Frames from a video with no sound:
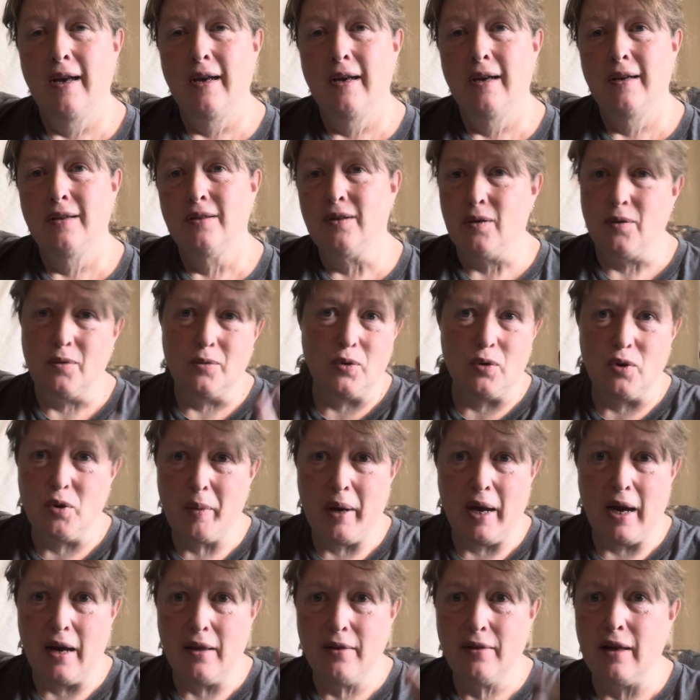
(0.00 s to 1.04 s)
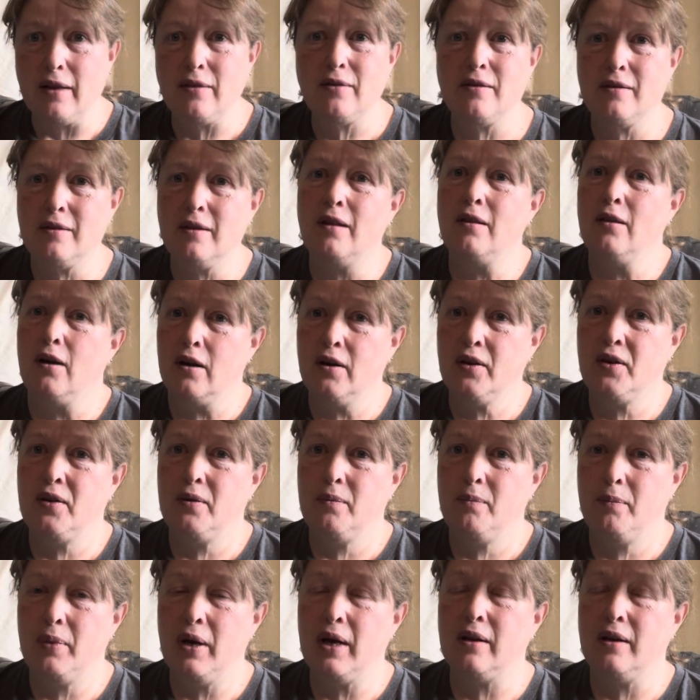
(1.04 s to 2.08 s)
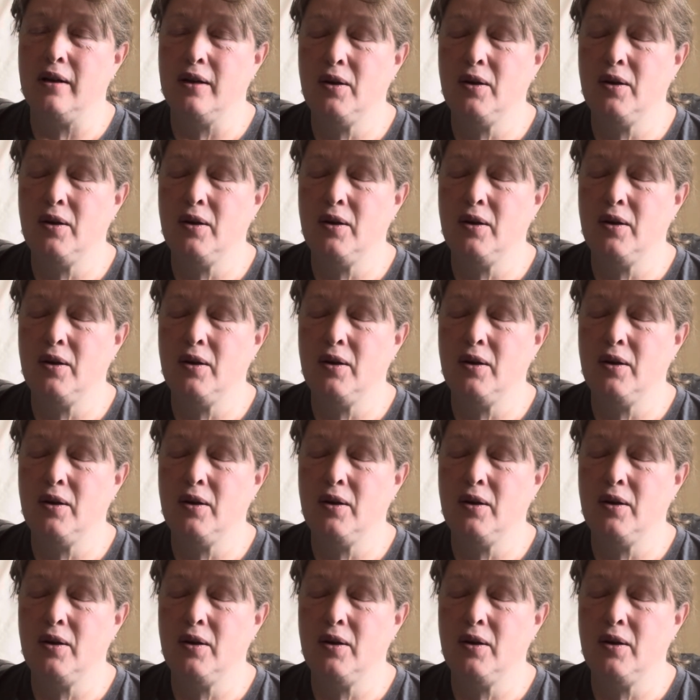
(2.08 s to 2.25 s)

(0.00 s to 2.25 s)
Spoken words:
So do the math. That's a lot of pickling